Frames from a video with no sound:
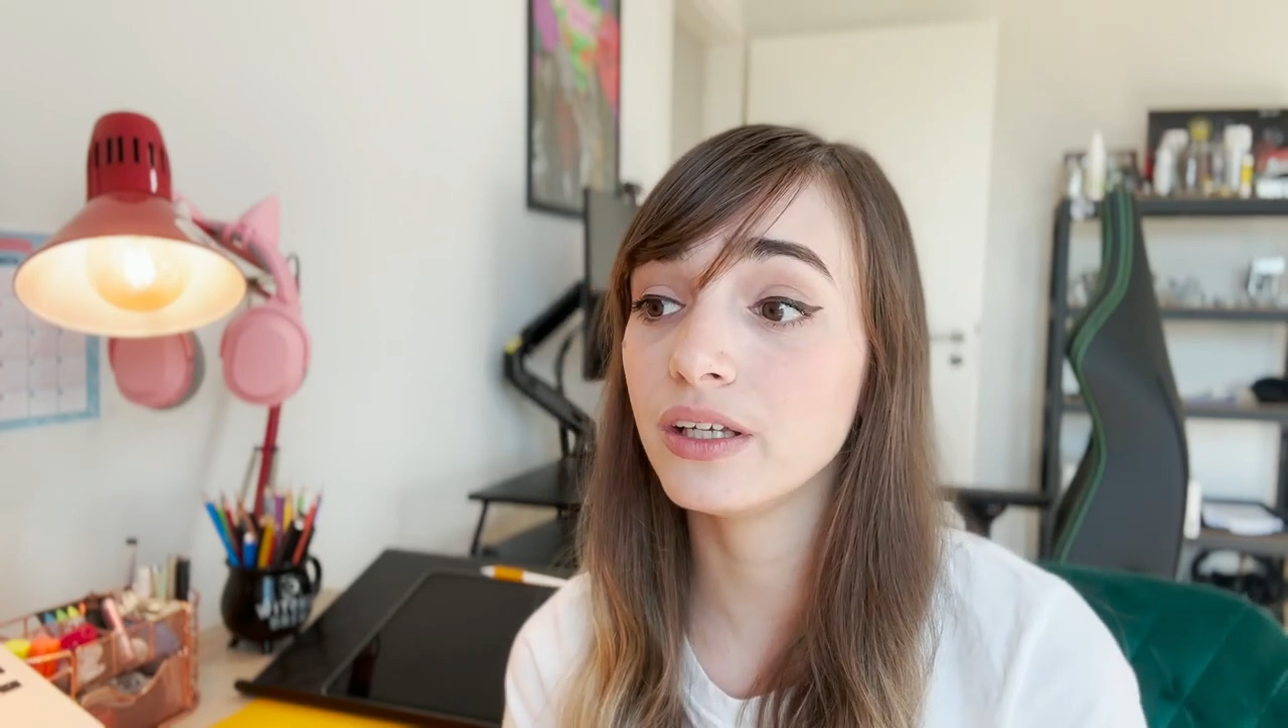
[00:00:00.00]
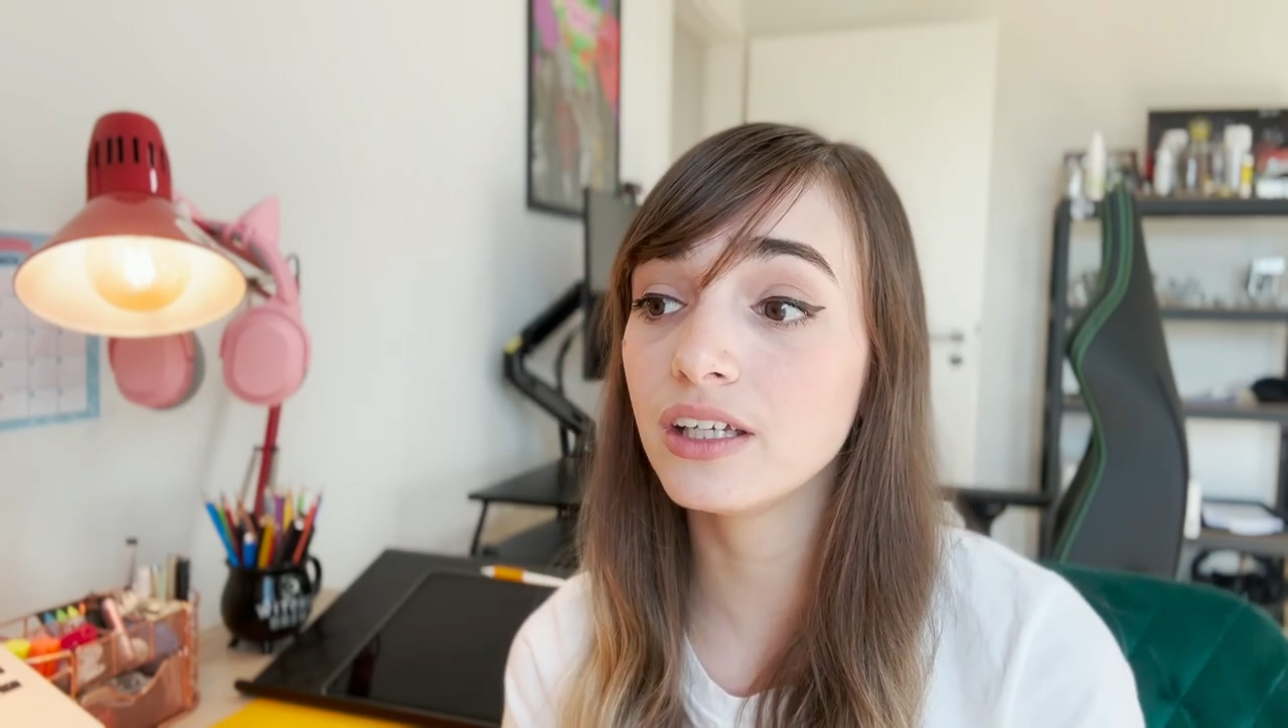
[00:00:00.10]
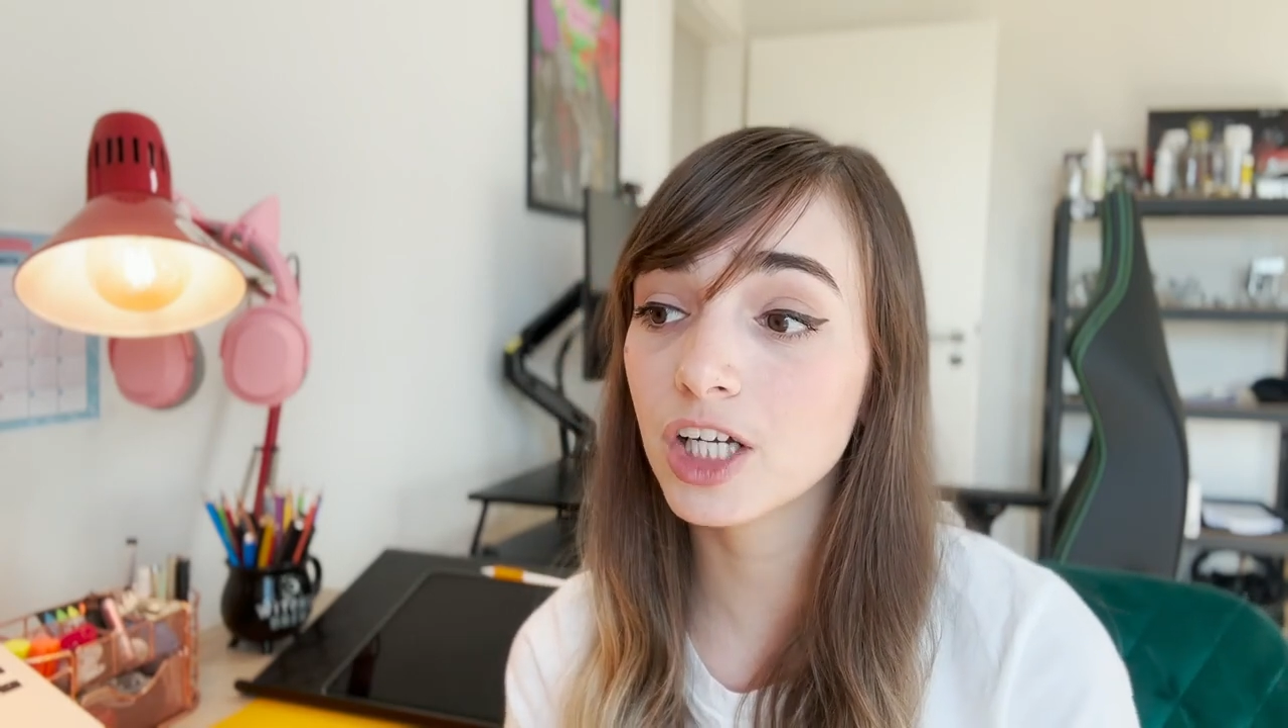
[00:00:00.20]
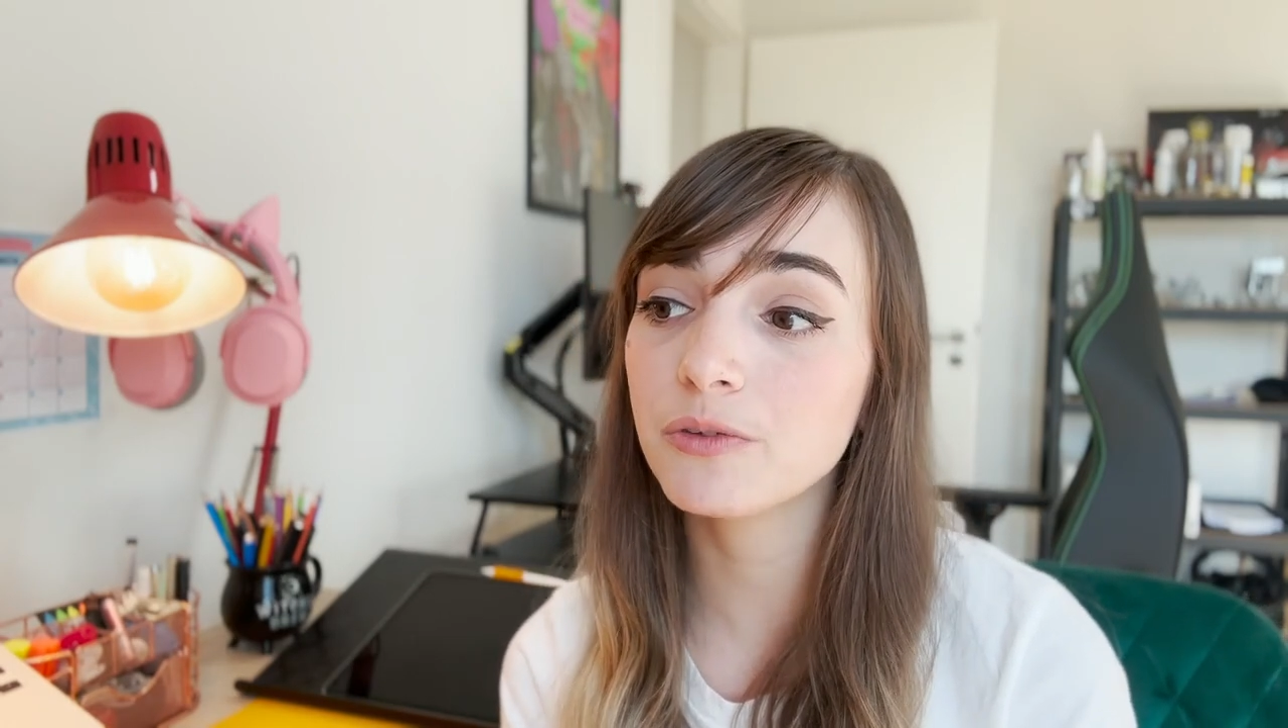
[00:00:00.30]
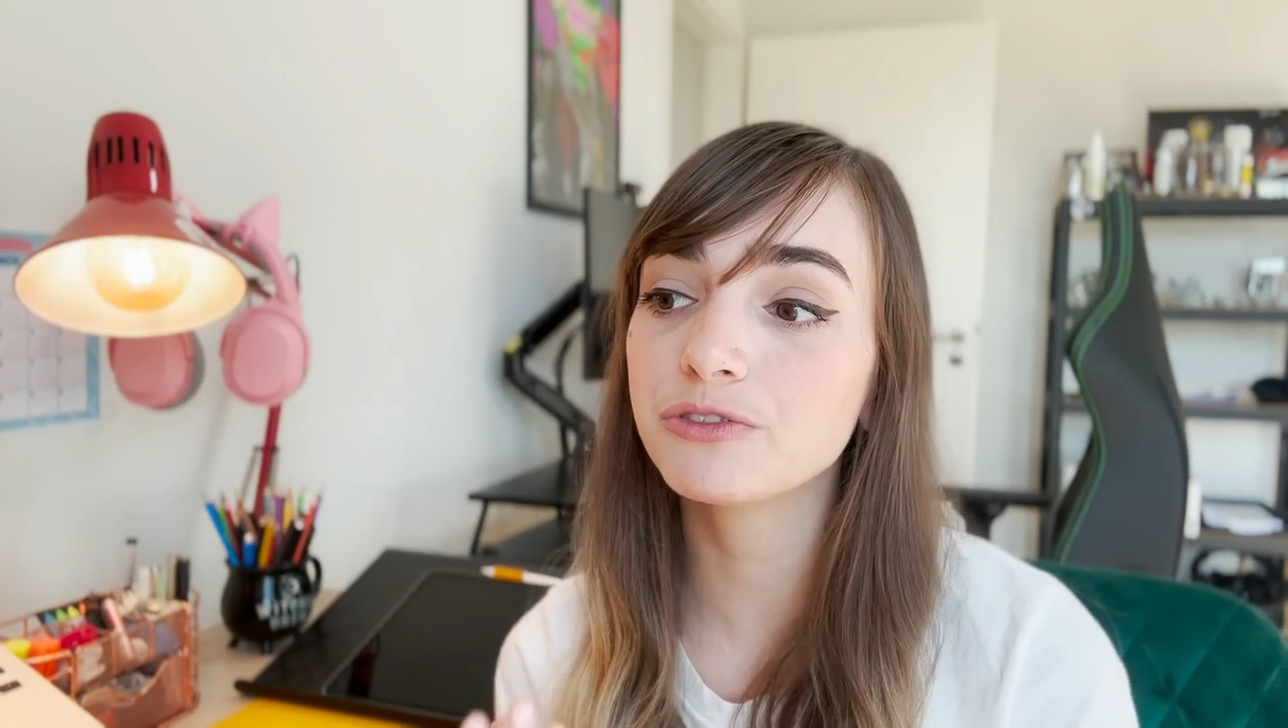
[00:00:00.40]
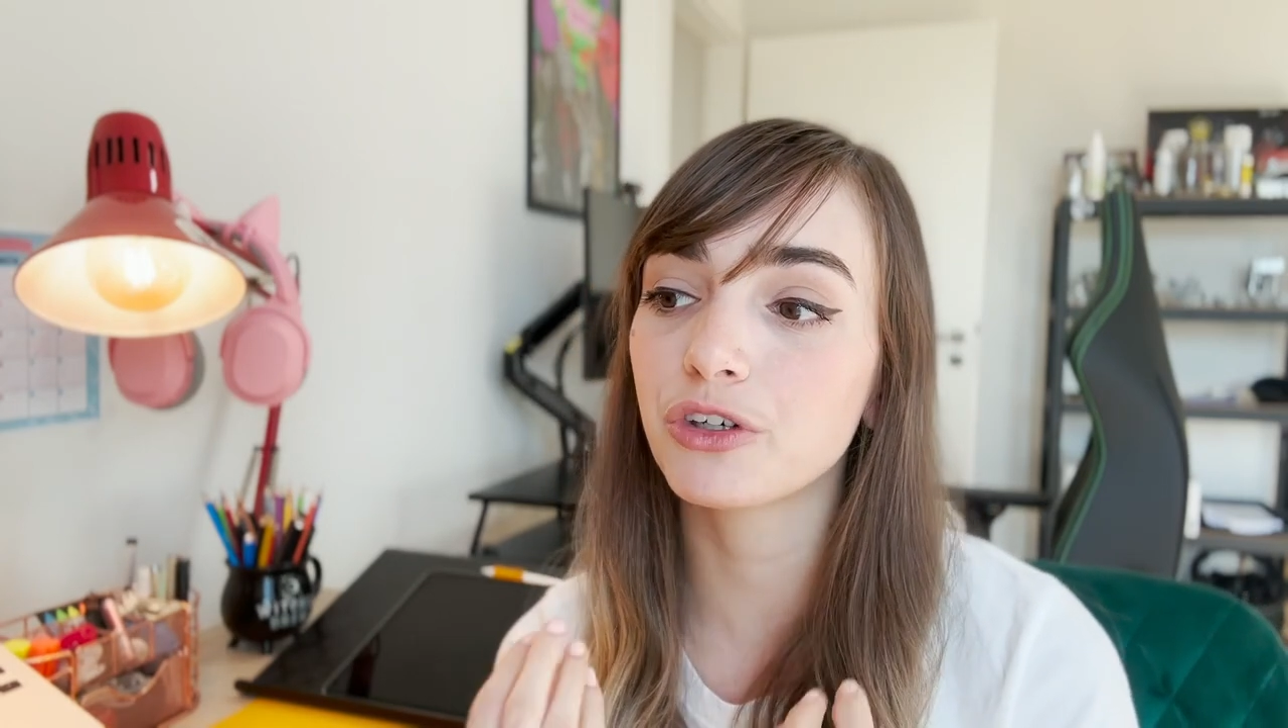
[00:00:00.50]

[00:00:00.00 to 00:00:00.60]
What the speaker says: it comes